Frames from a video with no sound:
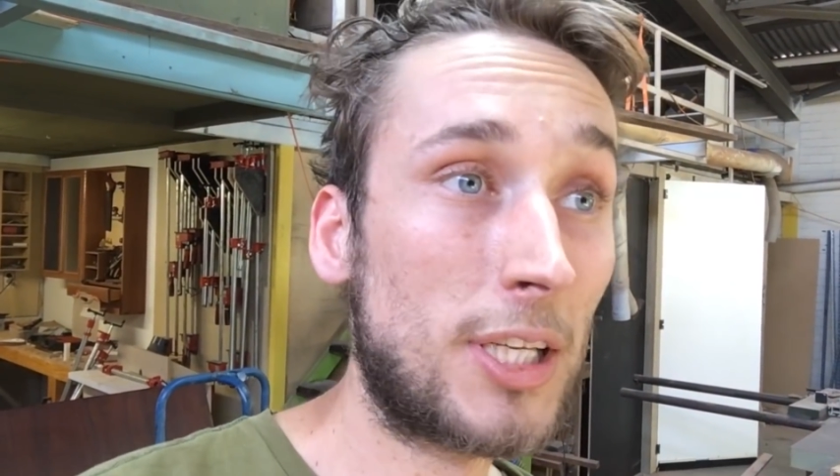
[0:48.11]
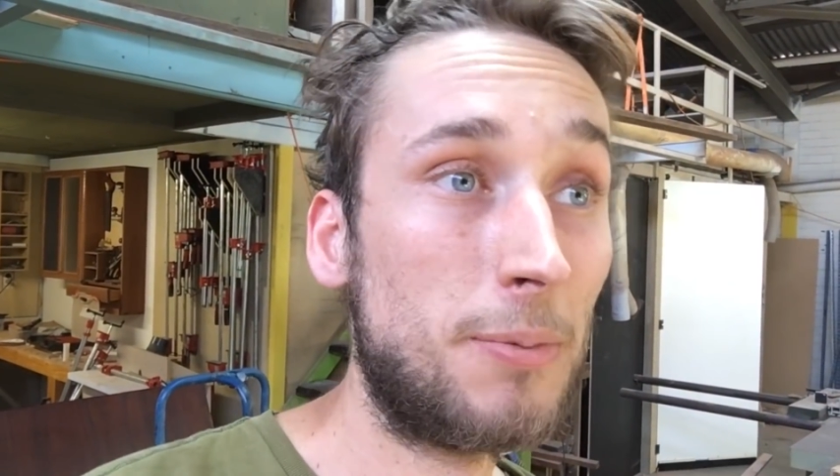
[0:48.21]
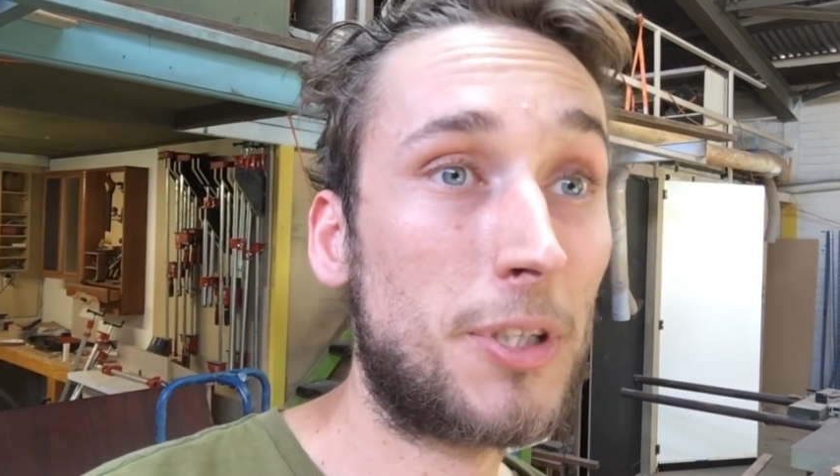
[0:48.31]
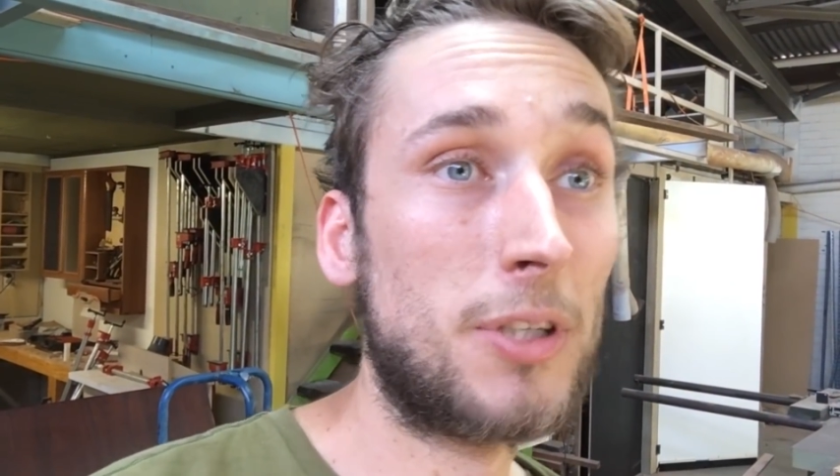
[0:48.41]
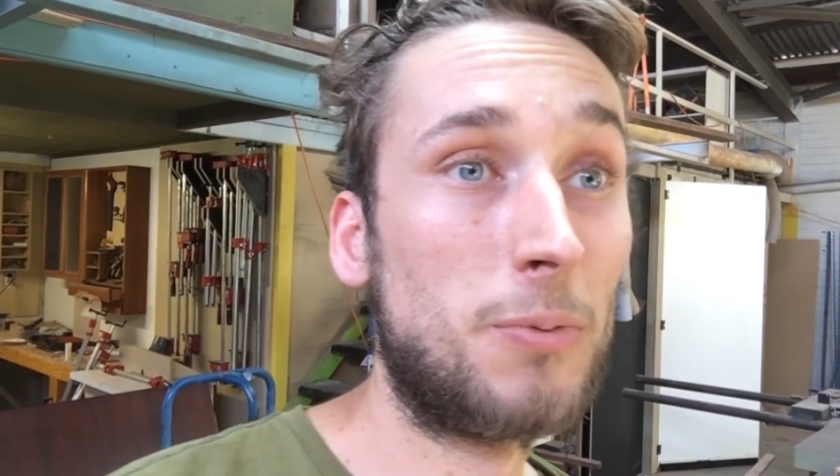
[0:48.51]

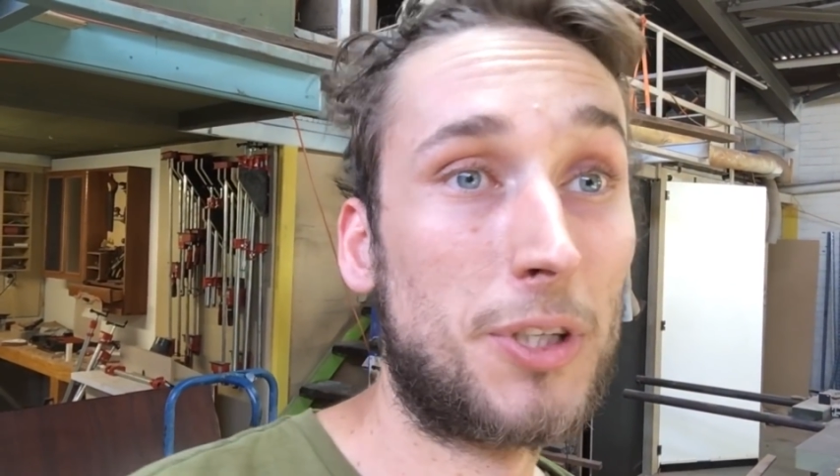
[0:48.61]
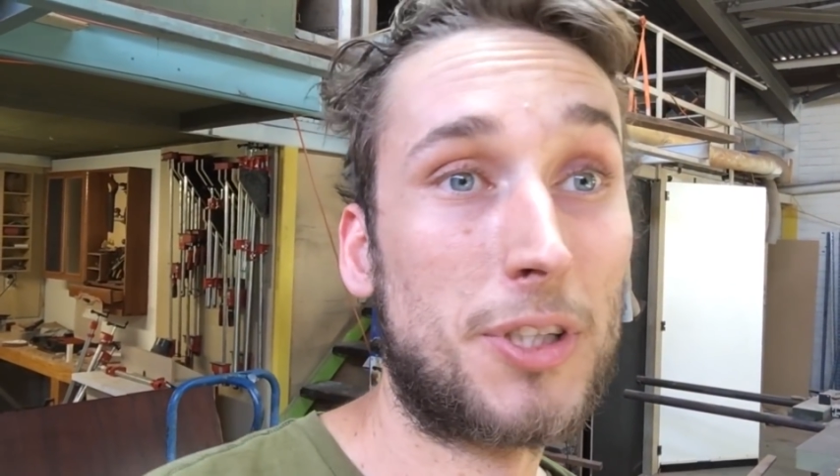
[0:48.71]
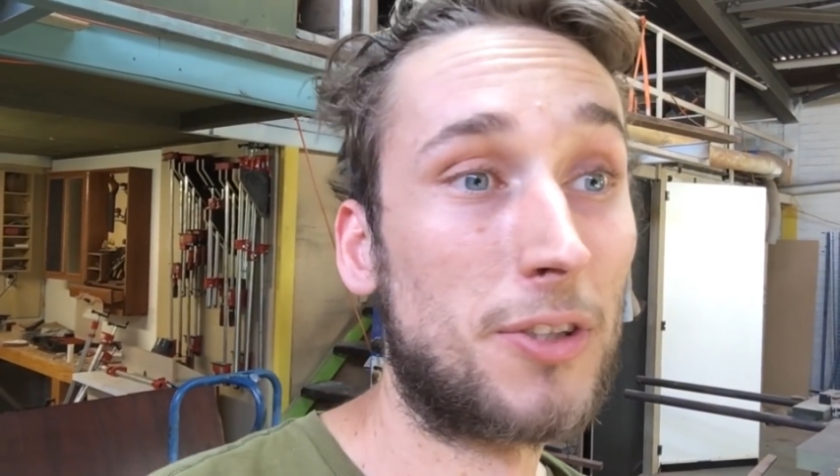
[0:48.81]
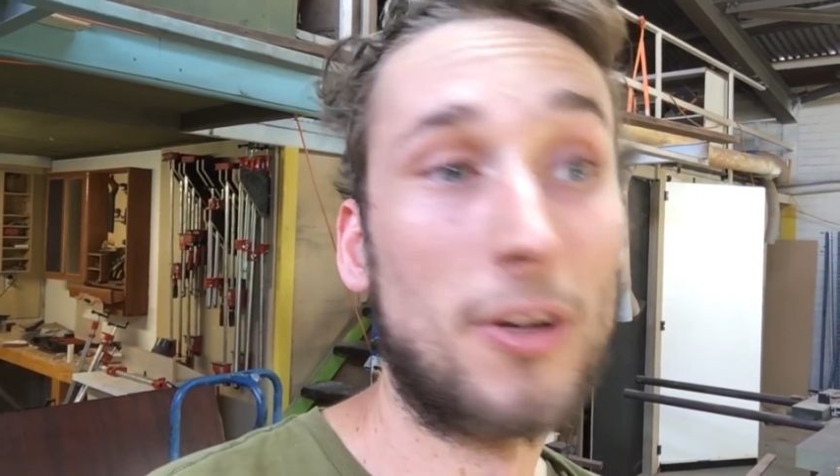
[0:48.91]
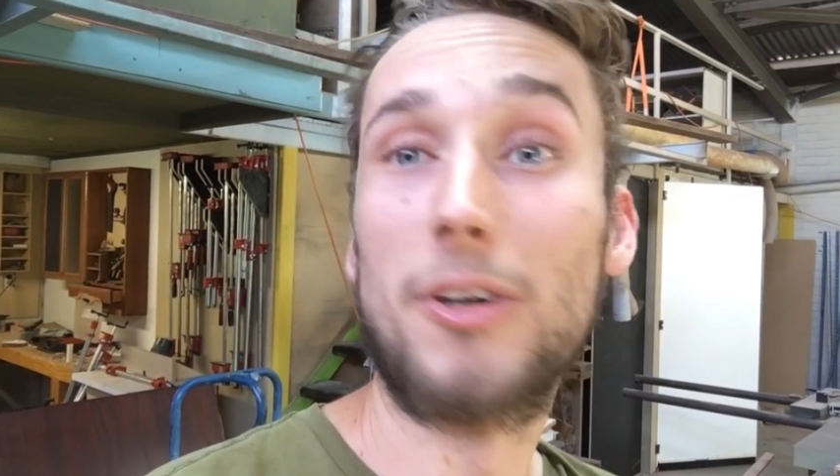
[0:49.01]
commission which
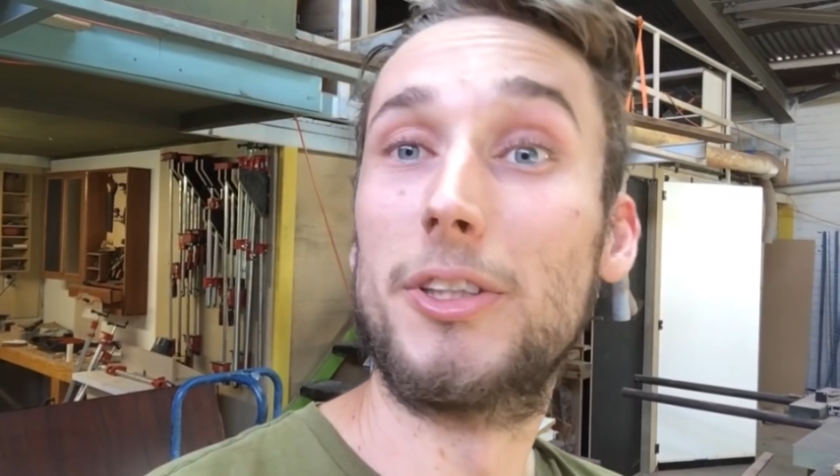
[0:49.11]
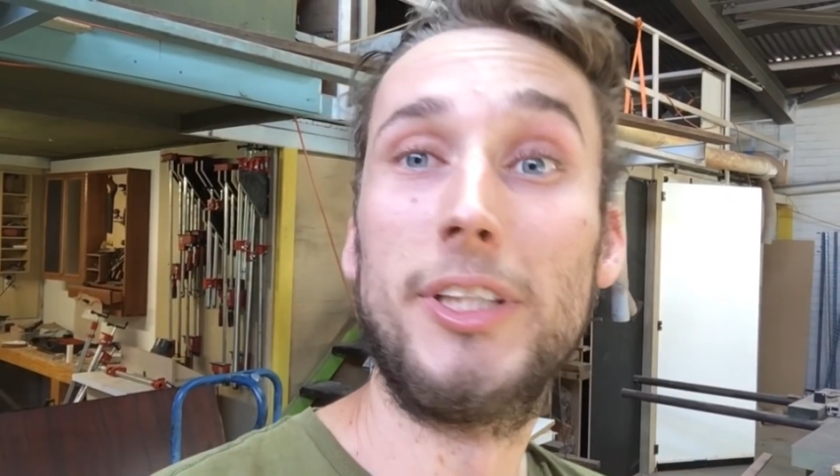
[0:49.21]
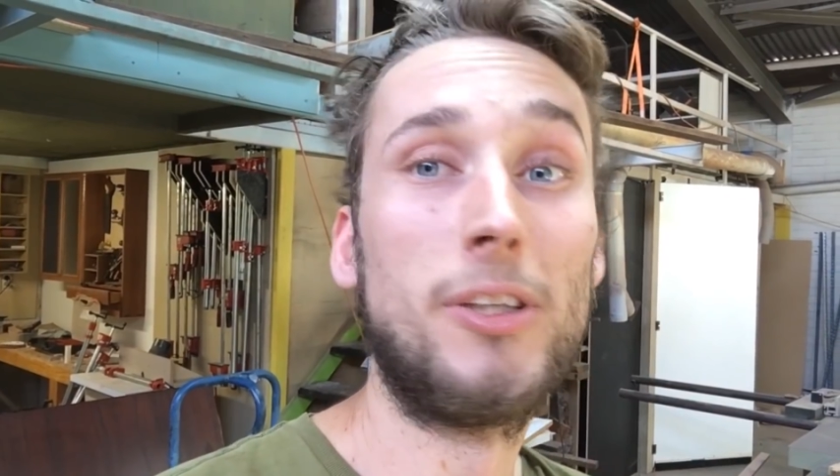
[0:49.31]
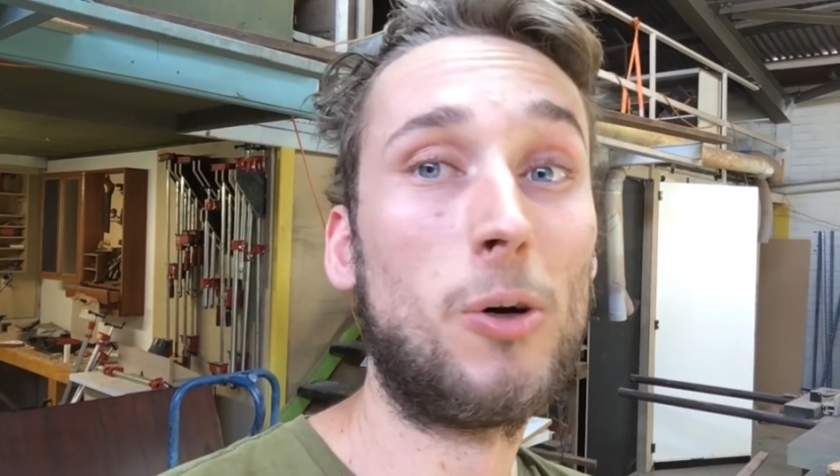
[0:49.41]
is locked in,